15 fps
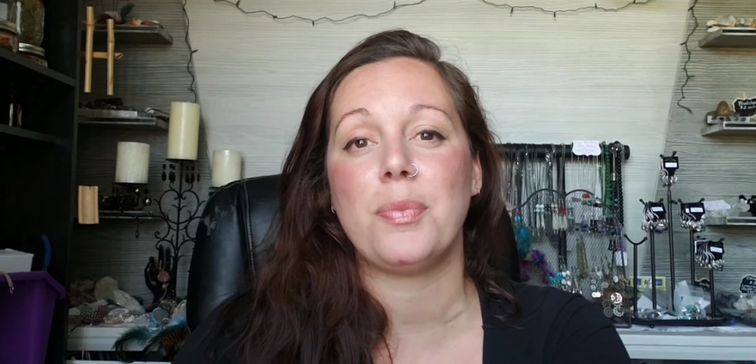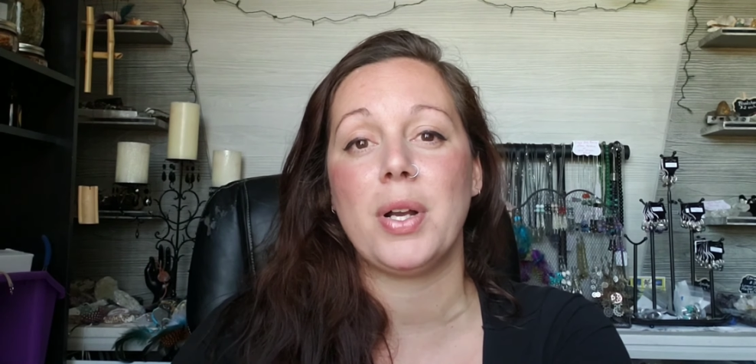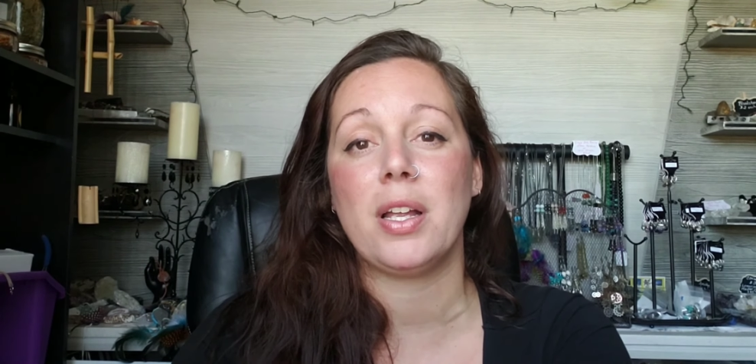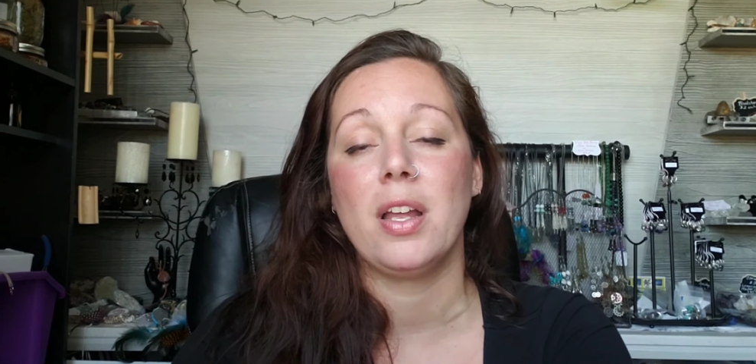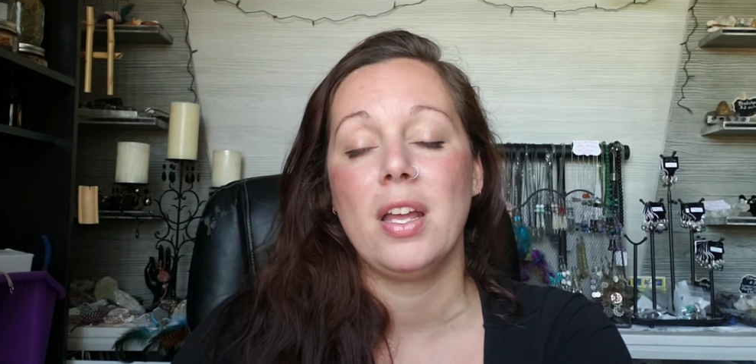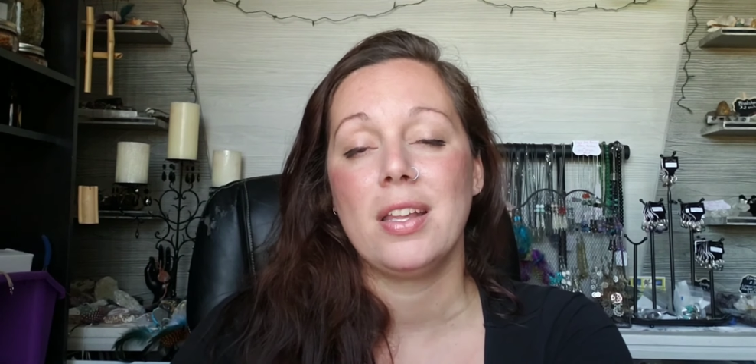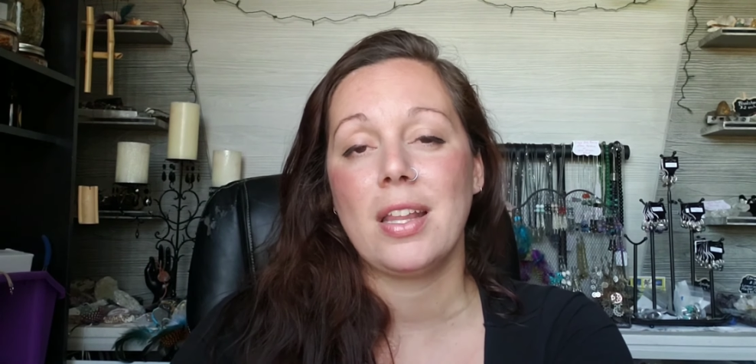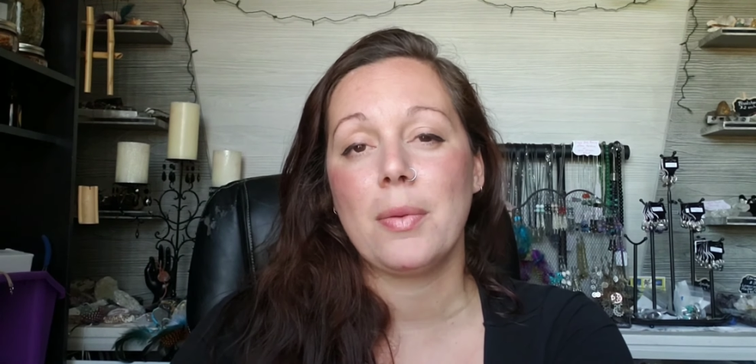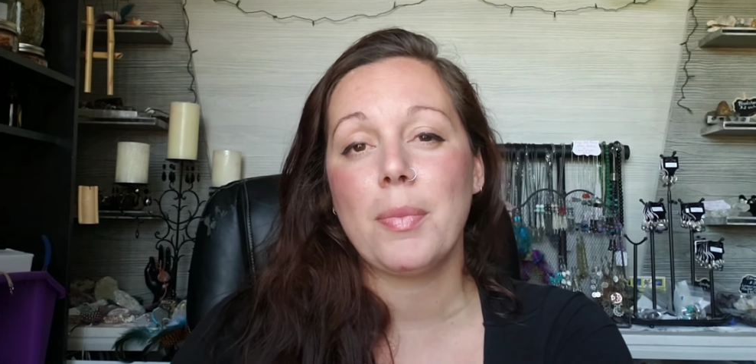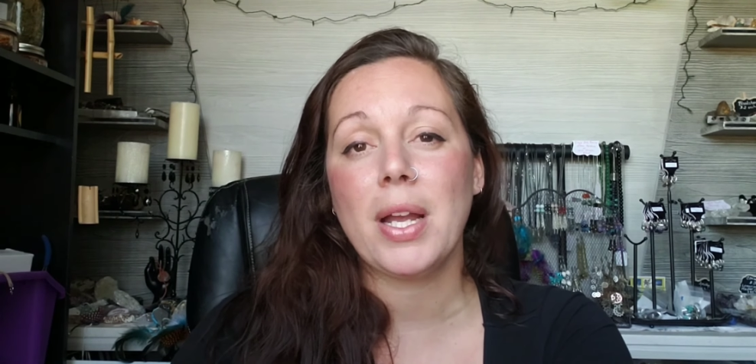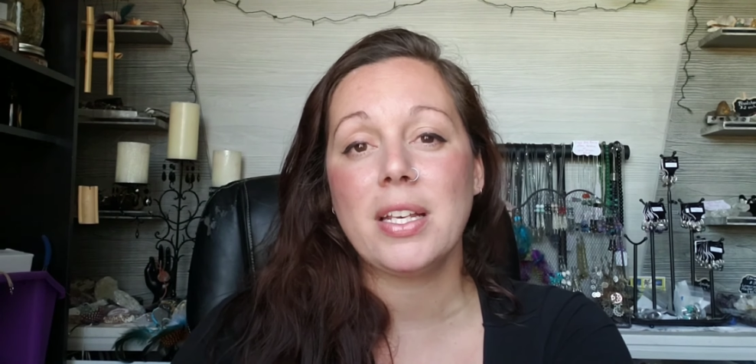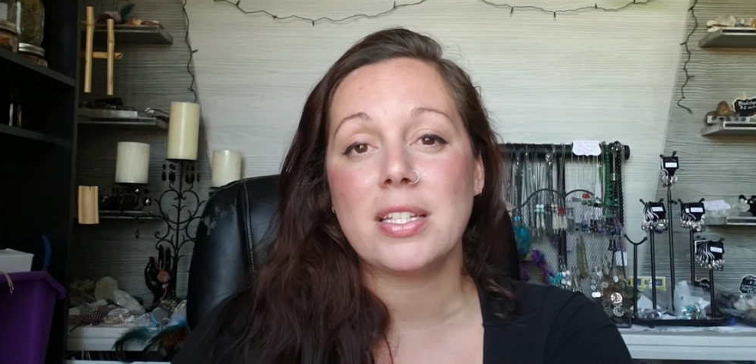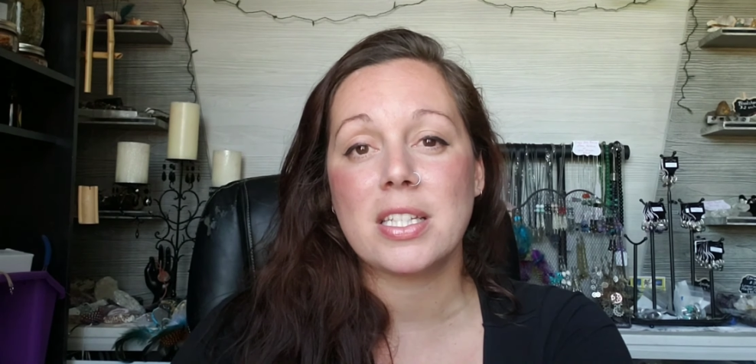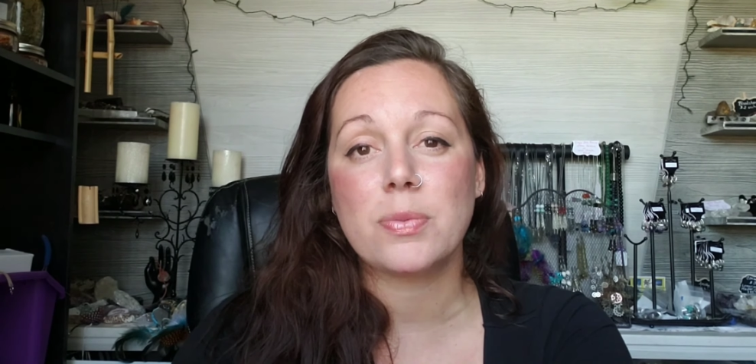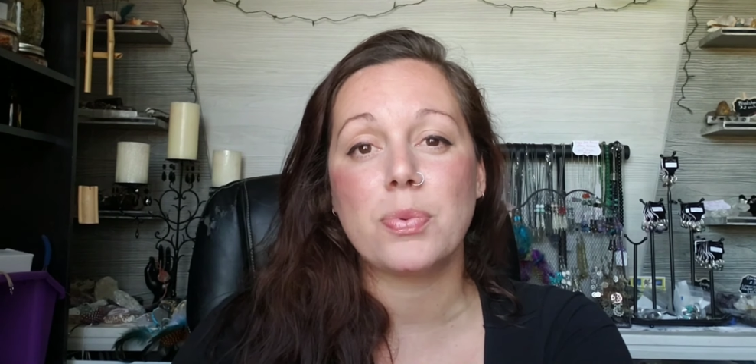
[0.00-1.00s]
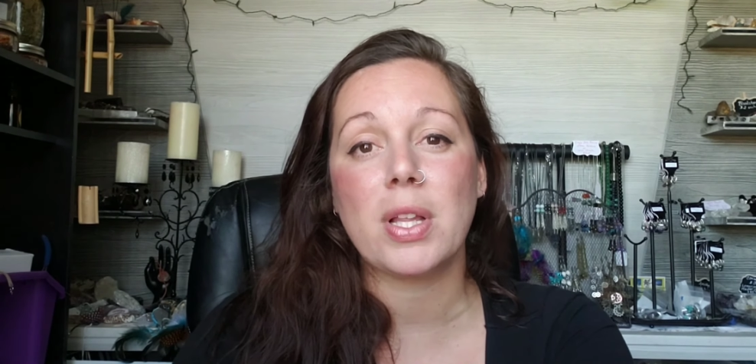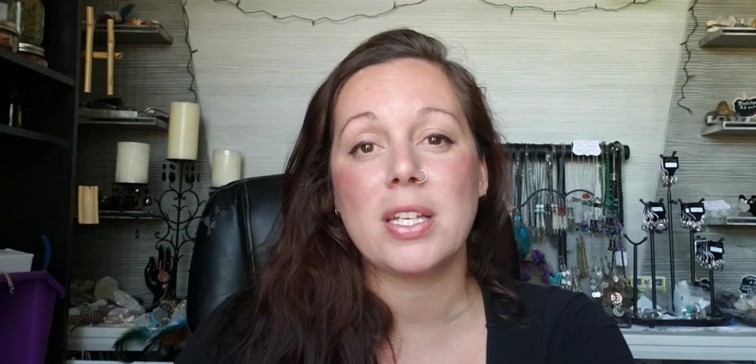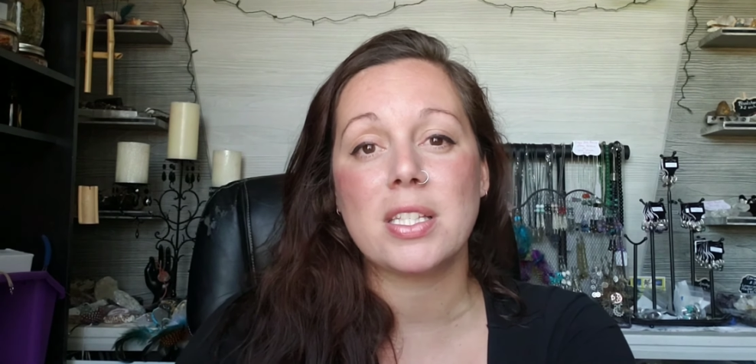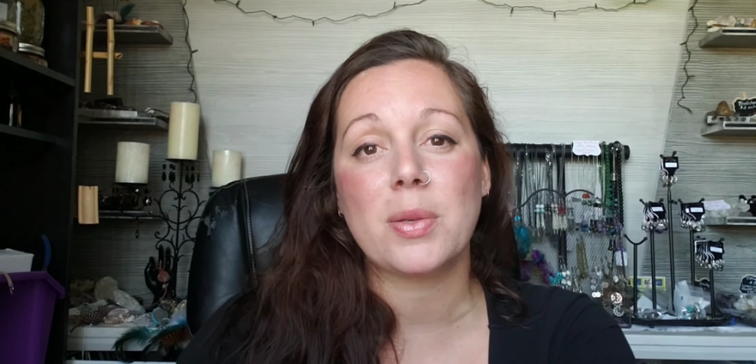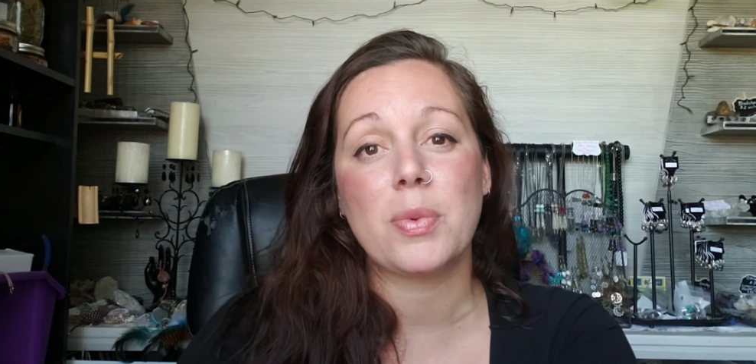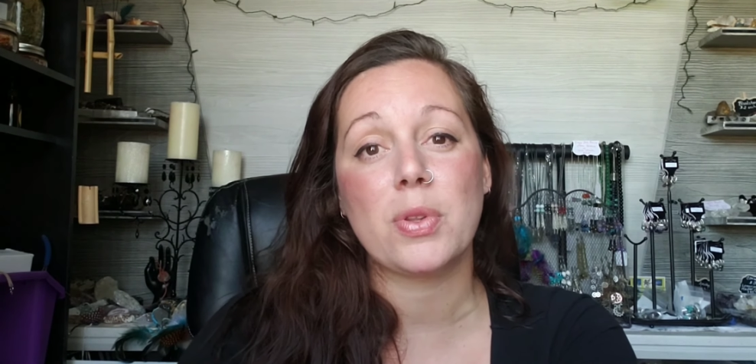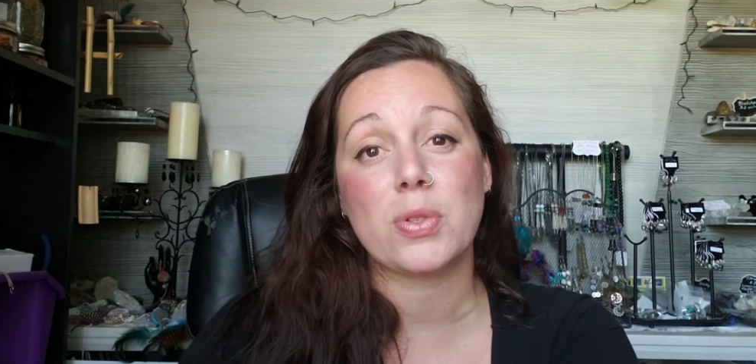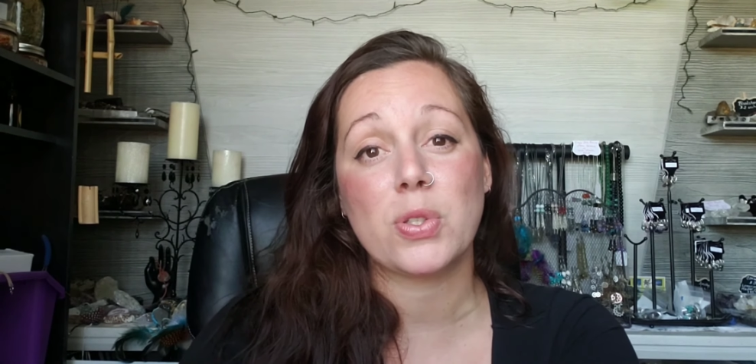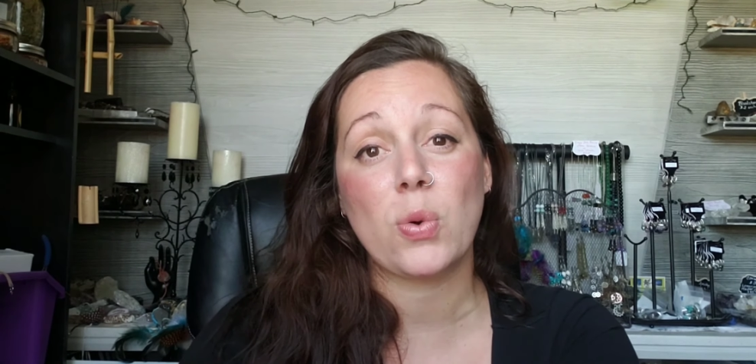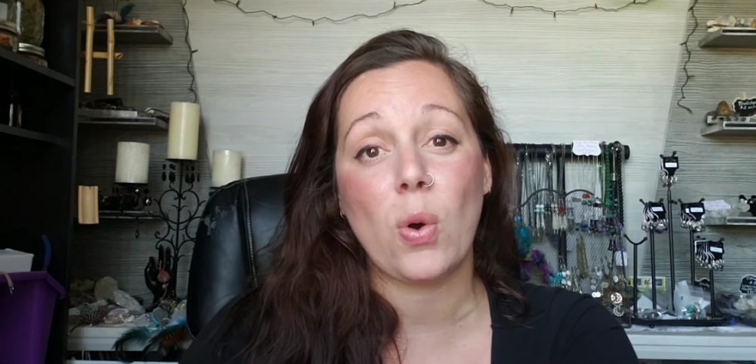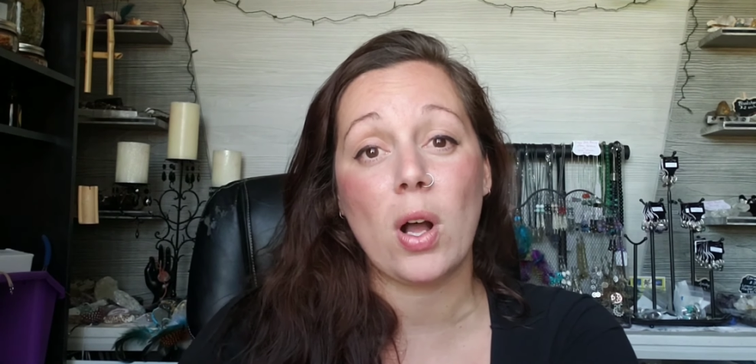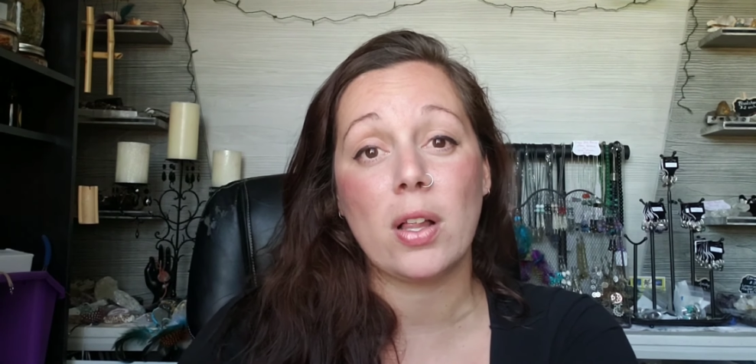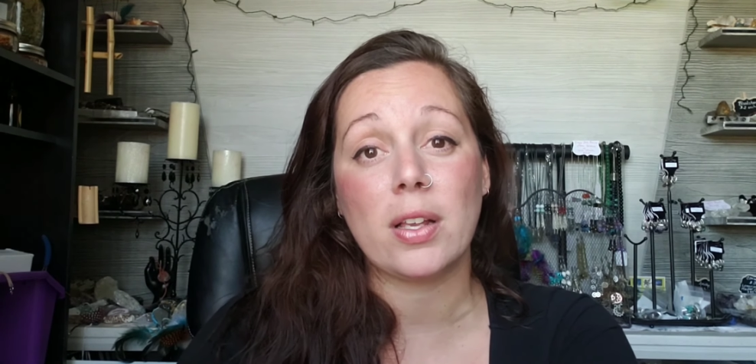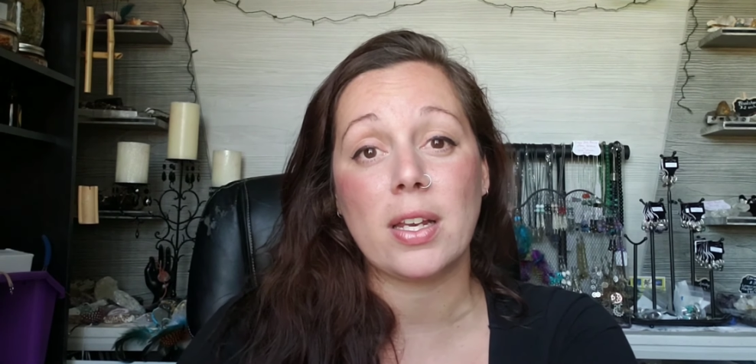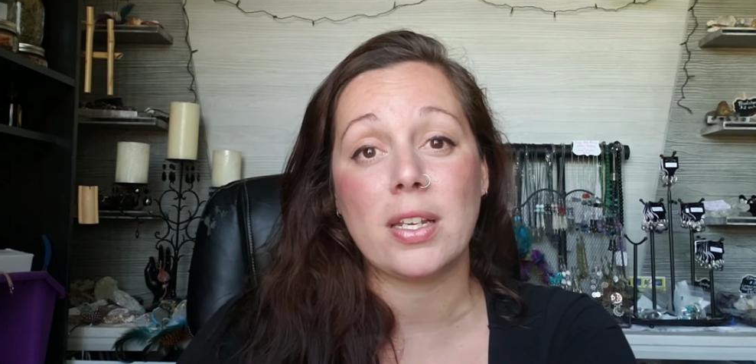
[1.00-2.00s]
but they might display some of those
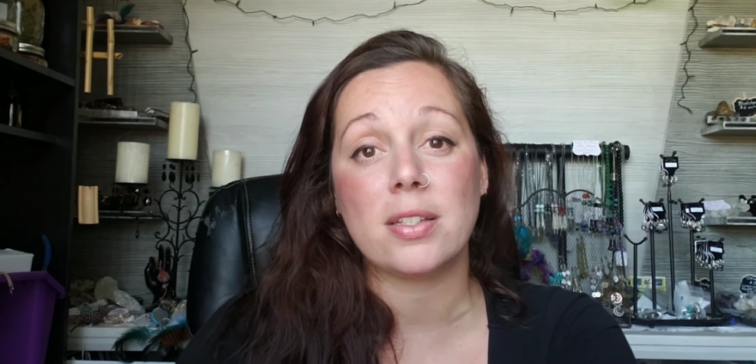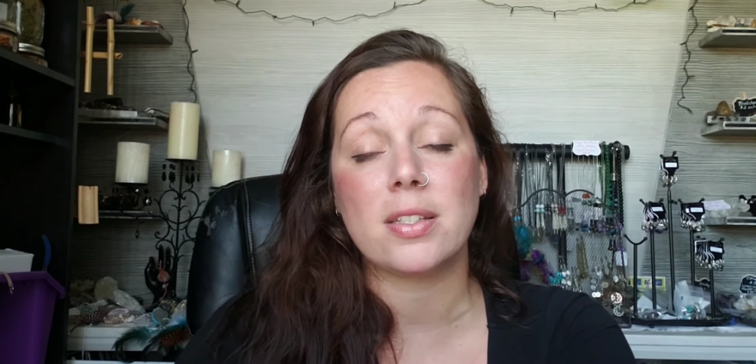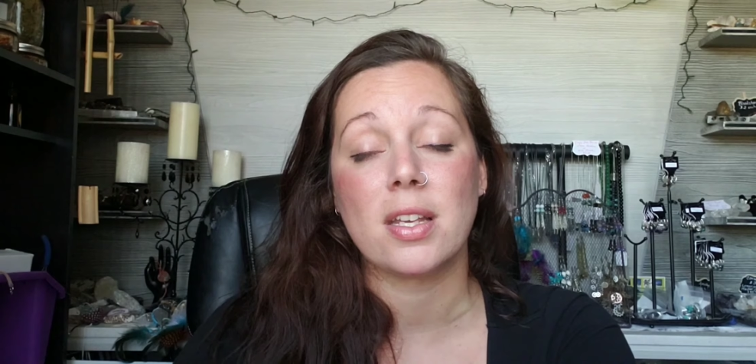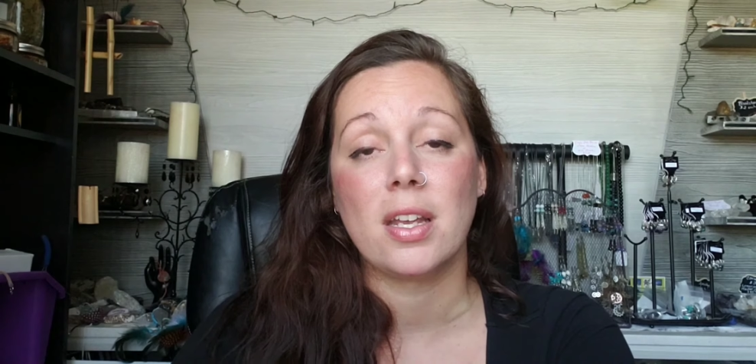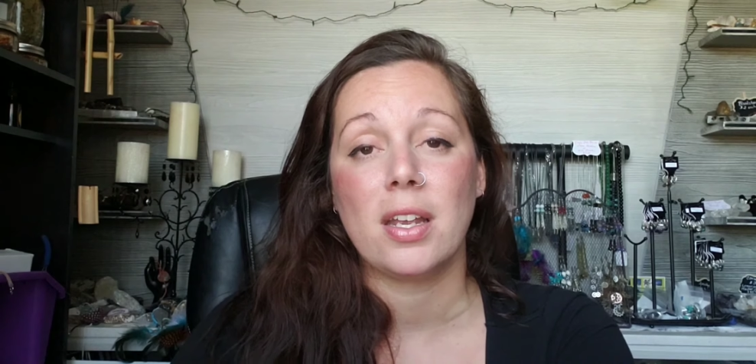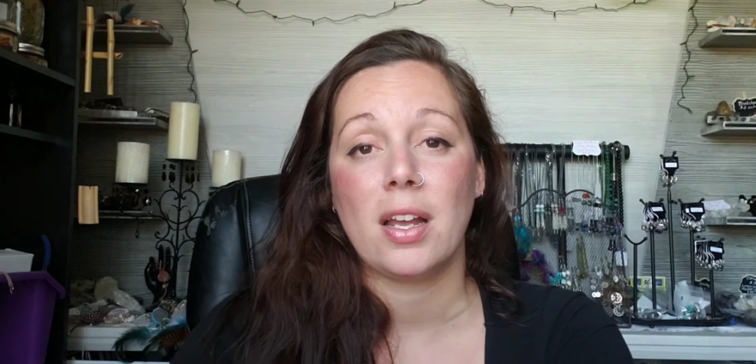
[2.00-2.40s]
qualities.